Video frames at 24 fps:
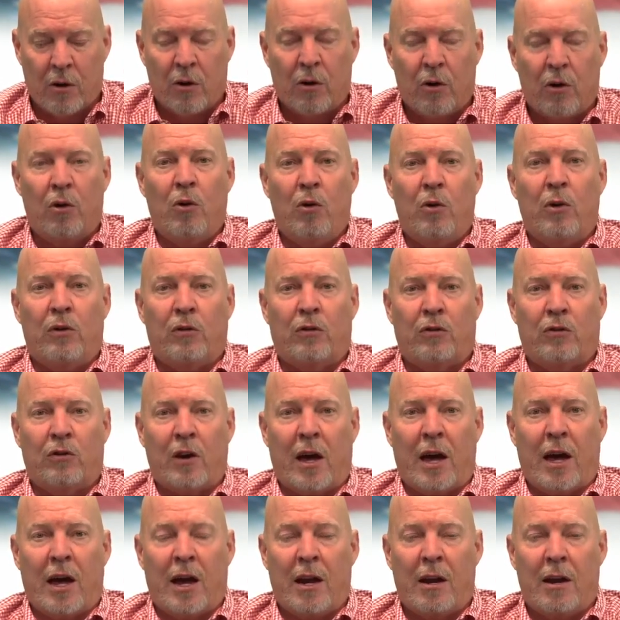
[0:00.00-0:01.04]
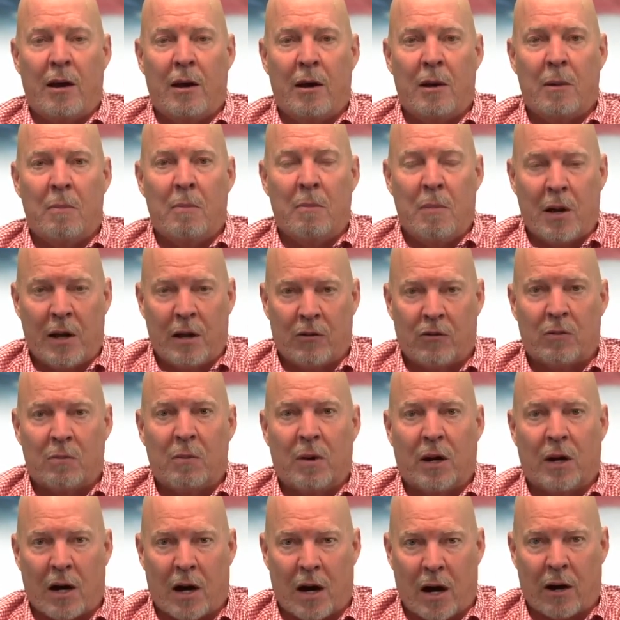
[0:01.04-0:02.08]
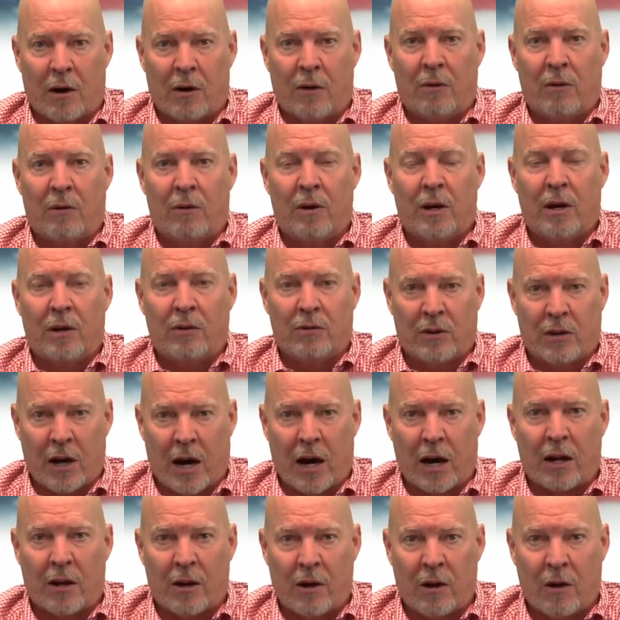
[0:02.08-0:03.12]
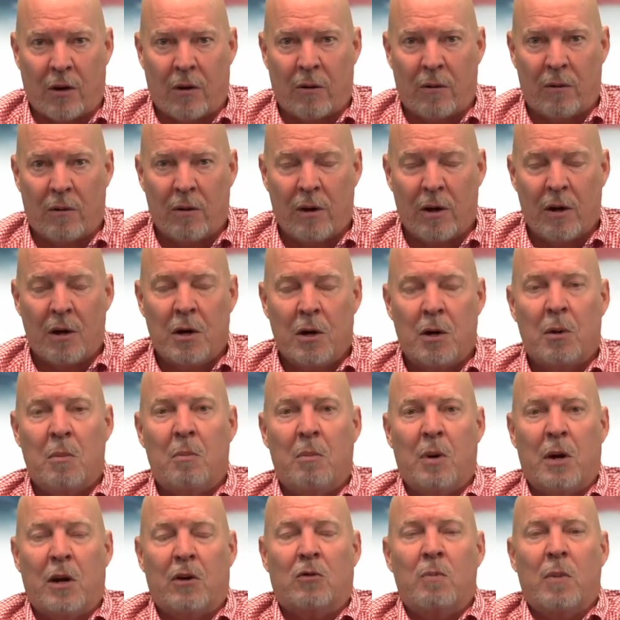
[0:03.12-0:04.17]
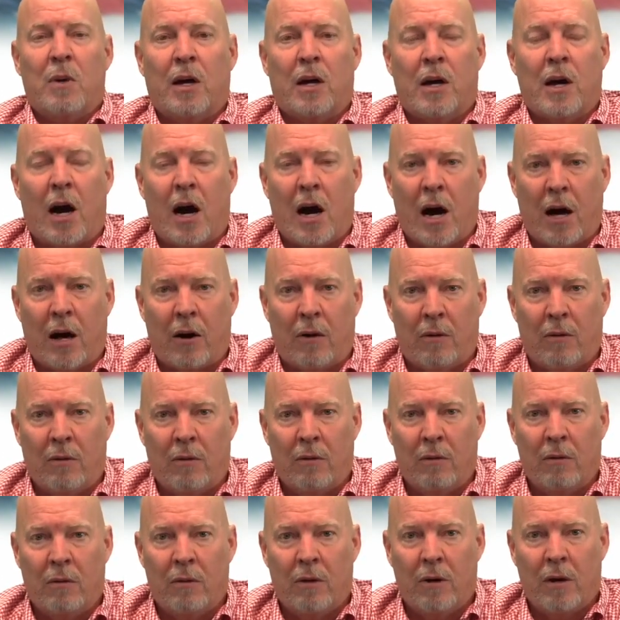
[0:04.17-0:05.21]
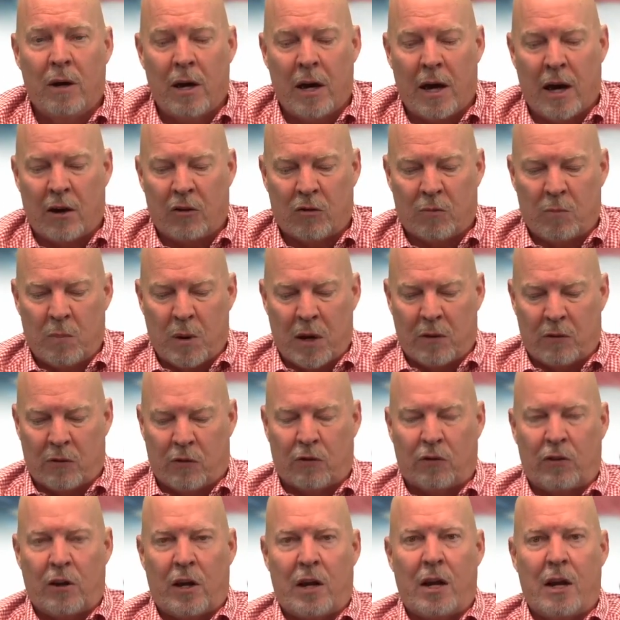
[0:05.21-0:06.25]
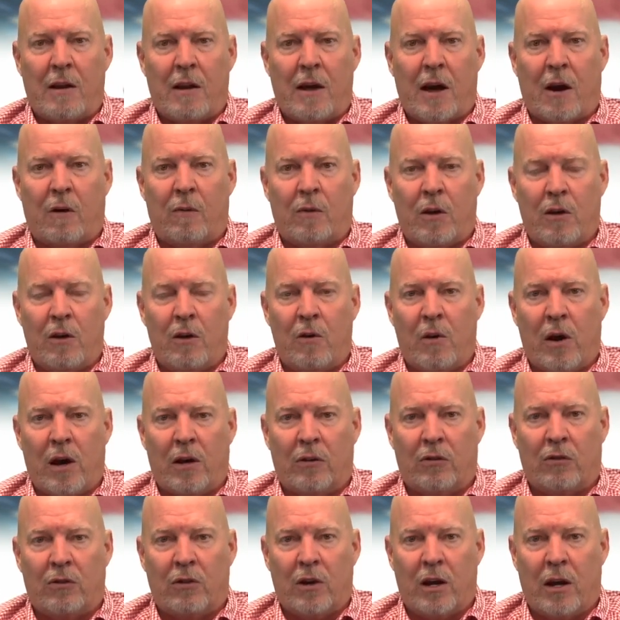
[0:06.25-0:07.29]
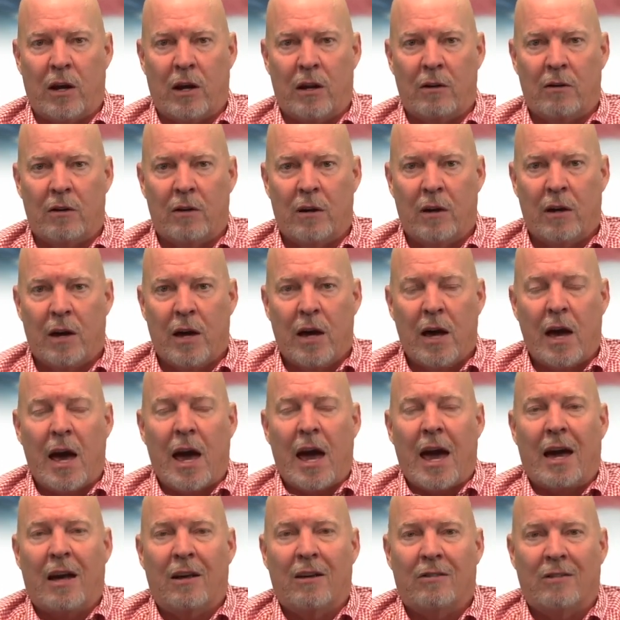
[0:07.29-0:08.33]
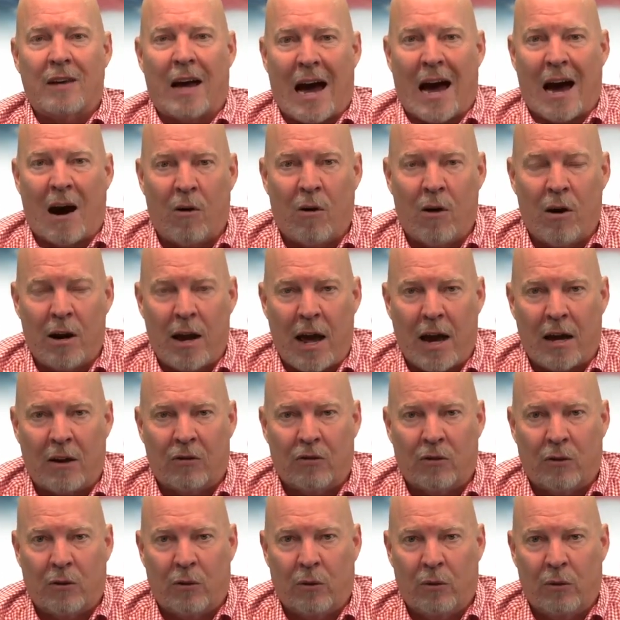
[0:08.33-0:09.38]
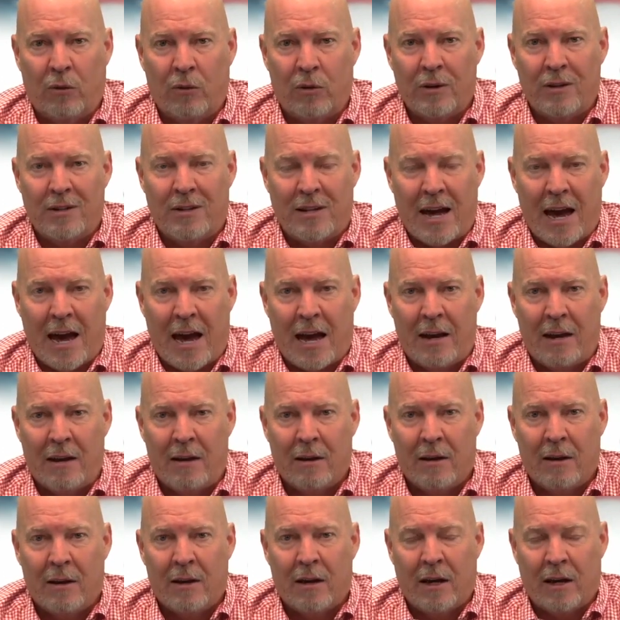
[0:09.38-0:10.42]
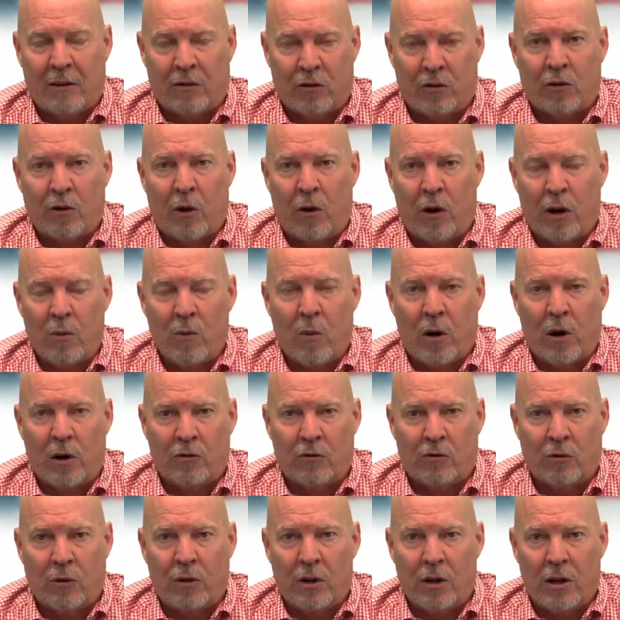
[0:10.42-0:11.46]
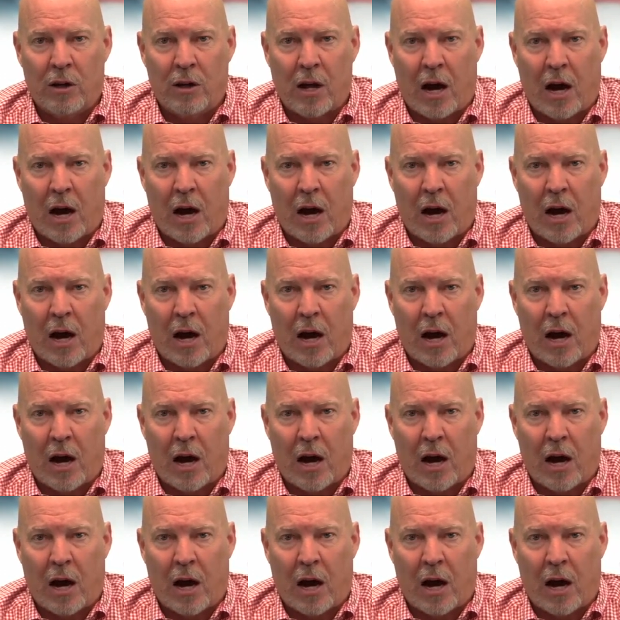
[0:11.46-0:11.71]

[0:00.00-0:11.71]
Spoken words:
who is saying Mitch McConnell has got to go. Mitch McConnell has been sitting there in the U.S. Senate as our national debt hits $31 trillion.